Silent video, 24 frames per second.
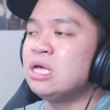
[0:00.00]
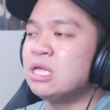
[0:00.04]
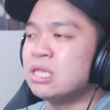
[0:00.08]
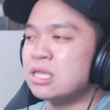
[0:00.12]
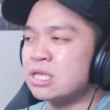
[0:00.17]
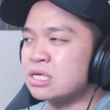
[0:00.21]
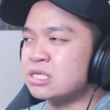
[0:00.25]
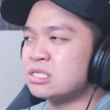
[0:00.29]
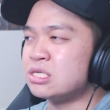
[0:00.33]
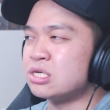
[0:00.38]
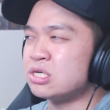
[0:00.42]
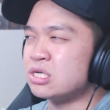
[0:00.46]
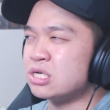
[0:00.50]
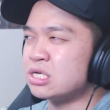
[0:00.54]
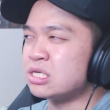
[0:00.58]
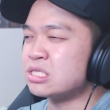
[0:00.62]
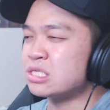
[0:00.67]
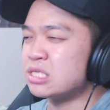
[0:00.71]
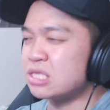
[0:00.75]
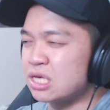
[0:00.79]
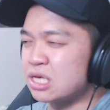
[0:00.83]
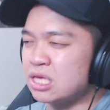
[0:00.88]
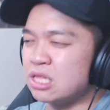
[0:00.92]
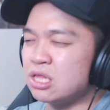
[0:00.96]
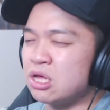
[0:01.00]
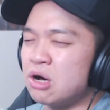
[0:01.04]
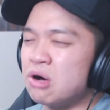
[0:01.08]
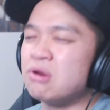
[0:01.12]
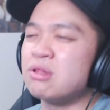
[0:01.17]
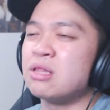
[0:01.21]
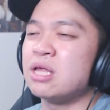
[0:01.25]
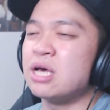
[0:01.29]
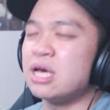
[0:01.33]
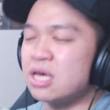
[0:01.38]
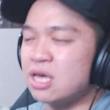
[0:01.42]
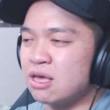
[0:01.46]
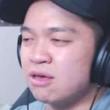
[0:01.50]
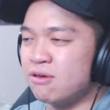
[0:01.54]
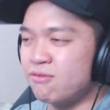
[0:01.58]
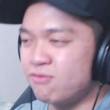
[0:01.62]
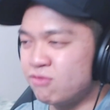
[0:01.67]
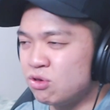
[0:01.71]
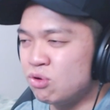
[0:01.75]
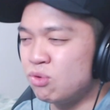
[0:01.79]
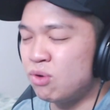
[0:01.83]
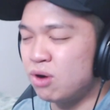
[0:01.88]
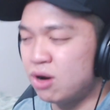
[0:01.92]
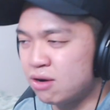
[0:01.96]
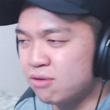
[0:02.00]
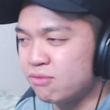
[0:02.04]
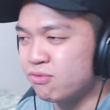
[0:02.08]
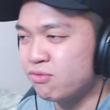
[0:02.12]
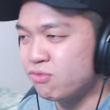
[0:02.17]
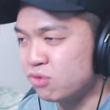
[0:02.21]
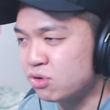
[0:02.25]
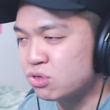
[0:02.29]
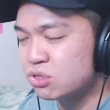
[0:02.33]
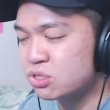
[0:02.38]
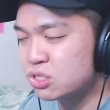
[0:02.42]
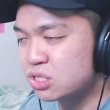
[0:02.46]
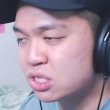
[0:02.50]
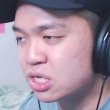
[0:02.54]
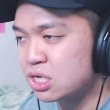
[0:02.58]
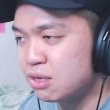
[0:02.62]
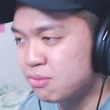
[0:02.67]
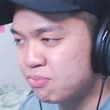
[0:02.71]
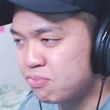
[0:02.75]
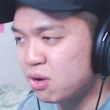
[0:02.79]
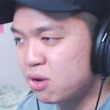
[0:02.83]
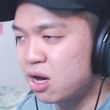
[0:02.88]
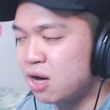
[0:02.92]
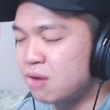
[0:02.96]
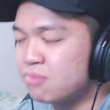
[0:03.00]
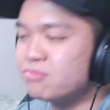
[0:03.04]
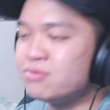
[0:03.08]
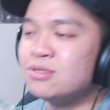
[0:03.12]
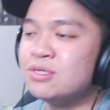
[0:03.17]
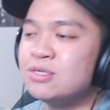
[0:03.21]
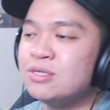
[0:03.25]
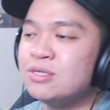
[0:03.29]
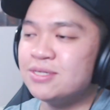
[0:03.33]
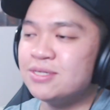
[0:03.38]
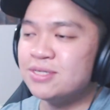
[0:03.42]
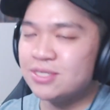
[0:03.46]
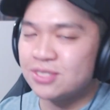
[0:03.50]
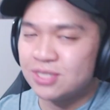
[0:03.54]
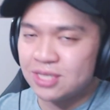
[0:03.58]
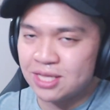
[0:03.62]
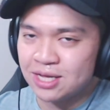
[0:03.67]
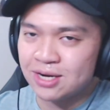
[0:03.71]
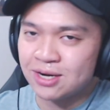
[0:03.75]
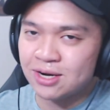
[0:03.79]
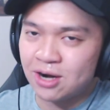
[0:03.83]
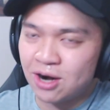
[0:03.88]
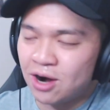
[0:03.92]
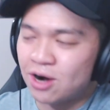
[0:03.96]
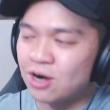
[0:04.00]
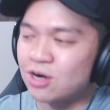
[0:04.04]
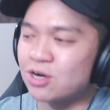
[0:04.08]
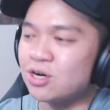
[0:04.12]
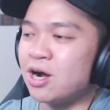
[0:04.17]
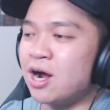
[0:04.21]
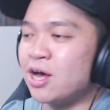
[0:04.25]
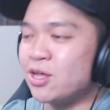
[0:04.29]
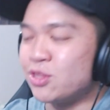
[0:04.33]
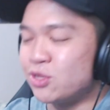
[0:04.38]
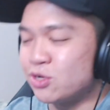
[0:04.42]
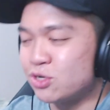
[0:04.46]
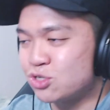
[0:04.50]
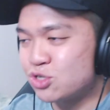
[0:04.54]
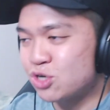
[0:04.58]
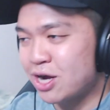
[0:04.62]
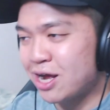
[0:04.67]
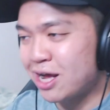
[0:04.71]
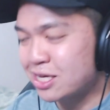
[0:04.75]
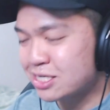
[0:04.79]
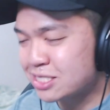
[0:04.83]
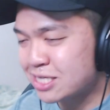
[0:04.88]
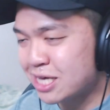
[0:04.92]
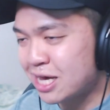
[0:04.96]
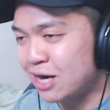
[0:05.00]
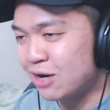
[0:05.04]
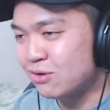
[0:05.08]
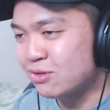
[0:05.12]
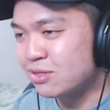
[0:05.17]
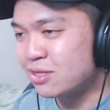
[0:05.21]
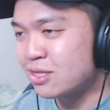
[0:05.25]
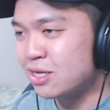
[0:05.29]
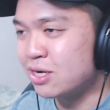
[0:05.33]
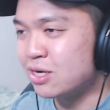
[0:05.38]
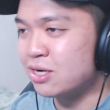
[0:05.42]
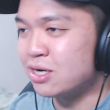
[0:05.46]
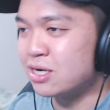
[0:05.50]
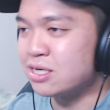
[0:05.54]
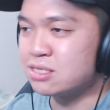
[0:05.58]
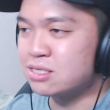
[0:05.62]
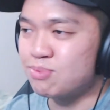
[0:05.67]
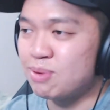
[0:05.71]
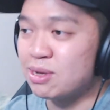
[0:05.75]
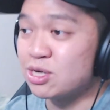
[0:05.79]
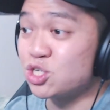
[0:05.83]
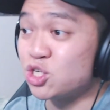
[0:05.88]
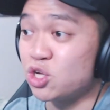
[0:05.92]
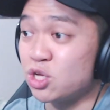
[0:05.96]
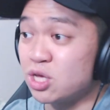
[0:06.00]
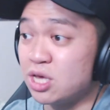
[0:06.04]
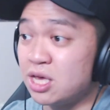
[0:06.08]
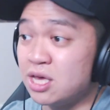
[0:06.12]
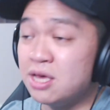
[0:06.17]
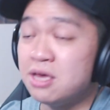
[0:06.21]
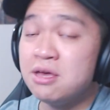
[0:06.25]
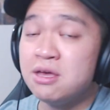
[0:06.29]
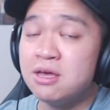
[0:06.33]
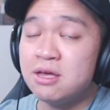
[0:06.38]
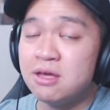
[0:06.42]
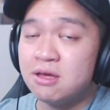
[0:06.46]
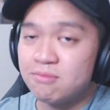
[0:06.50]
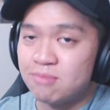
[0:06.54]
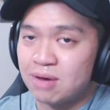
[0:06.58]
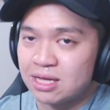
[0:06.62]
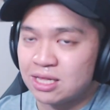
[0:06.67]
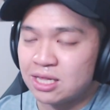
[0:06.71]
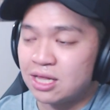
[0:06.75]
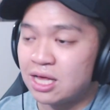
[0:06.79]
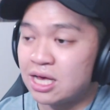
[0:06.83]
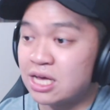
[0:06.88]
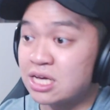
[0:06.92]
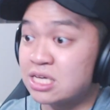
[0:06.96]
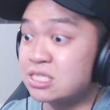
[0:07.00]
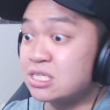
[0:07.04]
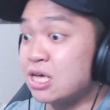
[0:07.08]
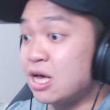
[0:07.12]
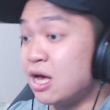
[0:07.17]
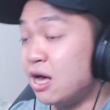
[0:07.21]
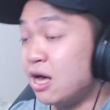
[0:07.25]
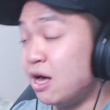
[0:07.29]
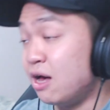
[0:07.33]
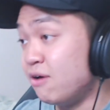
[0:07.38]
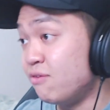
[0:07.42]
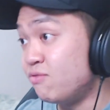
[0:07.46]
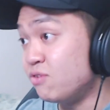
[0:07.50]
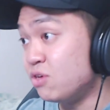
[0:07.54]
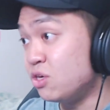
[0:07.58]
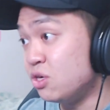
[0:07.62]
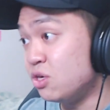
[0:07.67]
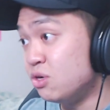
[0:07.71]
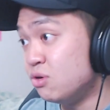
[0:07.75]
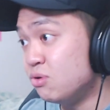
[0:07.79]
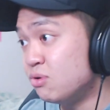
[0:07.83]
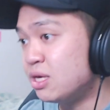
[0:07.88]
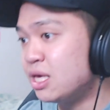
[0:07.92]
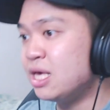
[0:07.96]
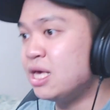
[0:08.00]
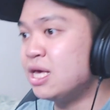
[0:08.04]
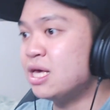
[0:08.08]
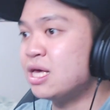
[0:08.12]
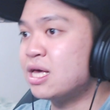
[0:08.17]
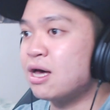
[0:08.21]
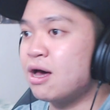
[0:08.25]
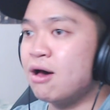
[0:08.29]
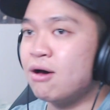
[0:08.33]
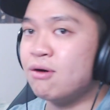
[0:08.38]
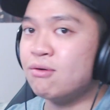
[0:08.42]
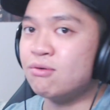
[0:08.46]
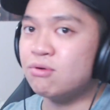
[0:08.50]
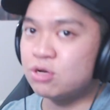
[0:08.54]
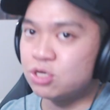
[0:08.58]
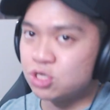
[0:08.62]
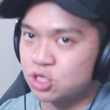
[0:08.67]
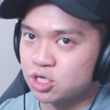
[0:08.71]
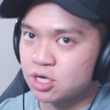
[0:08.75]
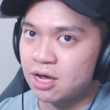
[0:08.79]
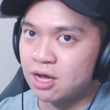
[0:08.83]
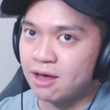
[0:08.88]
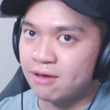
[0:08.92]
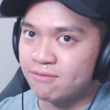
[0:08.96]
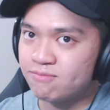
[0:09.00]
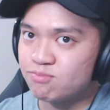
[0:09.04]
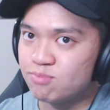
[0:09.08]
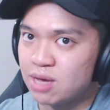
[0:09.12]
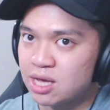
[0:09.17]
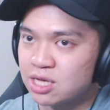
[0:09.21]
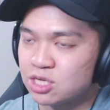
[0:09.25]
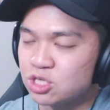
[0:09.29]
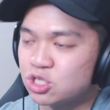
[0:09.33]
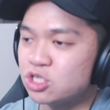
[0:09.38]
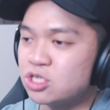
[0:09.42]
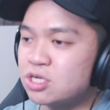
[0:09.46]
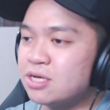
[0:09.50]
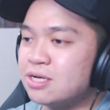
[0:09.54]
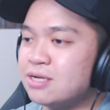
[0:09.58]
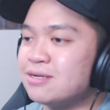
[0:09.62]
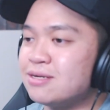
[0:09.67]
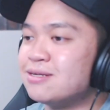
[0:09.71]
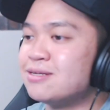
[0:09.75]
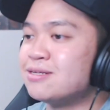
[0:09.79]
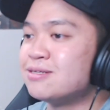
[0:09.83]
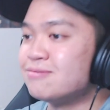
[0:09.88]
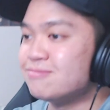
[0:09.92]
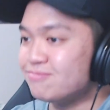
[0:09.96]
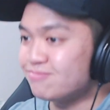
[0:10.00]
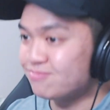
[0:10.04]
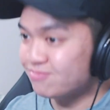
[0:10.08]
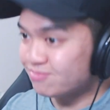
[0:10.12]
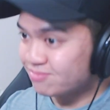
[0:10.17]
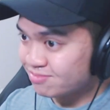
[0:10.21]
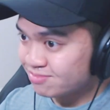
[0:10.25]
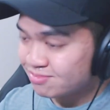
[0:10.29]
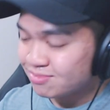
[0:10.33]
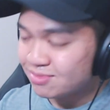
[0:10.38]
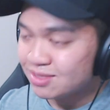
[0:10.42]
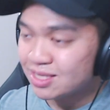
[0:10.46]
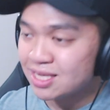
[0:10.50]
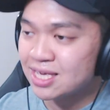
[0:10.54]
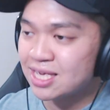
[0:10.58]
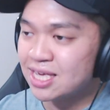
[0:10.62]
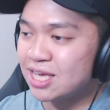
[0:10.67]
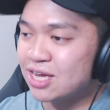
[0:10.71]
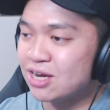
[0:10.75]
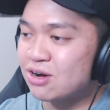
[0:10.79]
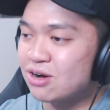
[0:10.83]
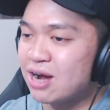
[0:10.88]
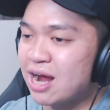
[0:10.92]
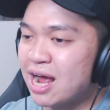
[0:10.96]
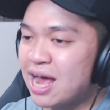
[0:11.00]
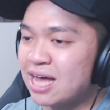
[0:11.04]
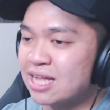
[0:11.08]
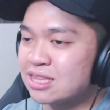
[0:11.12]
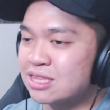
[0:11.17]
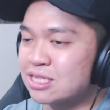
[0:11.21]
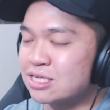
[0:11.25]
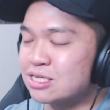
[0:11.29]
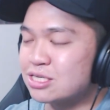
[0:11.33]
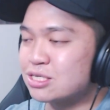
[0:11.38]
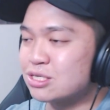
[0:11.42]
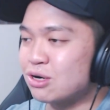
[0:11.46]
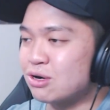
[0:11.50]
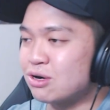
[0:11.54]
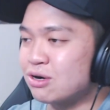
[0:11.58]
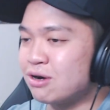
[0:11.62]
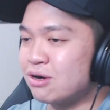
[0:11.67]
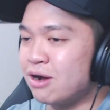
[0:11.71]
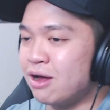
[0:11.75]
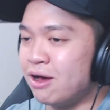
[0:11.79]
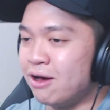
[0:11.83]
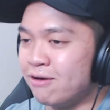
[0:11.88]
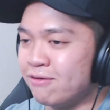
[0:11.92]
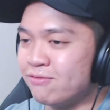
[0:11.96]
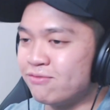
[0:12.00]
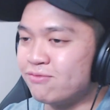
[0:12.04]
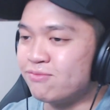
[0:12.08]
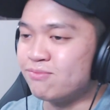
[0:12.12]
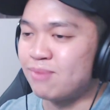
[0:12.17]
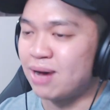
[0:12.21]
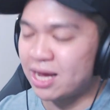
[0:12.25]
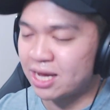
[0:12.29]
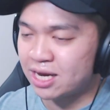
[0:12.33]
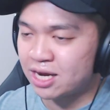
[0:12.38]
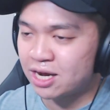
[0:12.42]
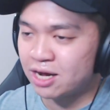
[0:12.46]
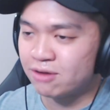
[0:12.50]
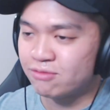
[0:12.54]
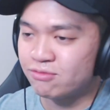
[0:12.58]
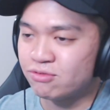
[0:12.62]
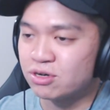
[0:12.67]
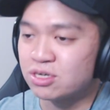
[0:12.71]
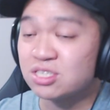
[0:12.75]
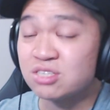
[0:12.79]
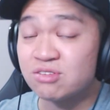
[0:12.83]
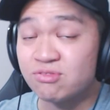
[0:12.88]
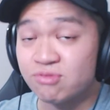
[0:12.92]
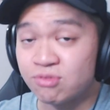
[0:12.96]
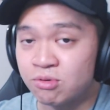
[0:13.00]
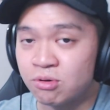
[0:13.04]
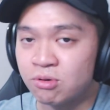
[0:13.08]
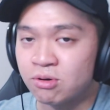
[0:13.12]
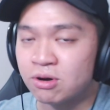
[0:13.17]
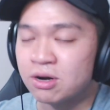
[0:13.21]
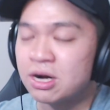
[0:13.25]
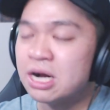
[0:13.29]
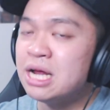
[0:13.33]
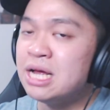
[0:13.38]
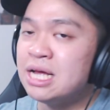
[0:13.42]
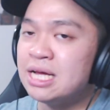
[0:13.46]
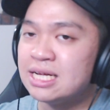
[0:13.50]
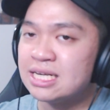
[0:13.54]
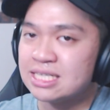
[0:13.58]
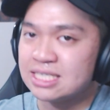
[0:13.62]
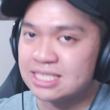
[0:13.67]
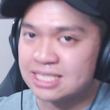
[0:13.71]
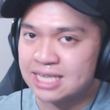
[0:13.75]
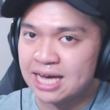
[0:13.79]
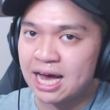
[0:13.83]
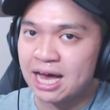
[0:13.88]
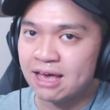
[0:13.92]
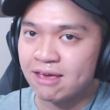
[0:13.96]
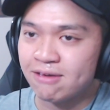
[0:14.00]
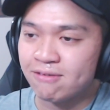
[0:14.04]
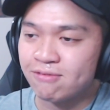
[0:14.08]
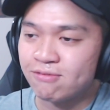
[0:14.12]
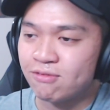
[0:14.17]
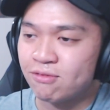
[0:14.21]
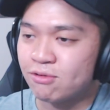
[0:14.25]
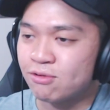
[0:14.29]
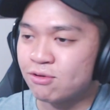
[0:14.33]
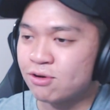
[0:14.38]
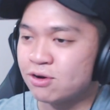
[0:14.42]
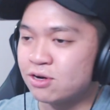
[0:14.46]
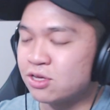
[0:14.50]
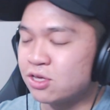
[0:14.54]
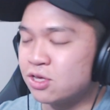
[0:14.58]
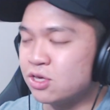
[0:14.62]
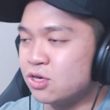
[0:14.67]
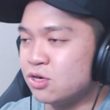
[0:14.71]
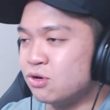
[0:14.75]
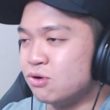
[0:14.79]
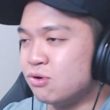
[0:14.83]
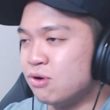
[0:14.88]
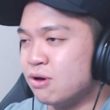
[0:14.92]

Like seriously though, like if you want full city pop, there are other tracks out there, especially by the likes of Yukika, which I've mentioned here at the start of my coverage for Die For You.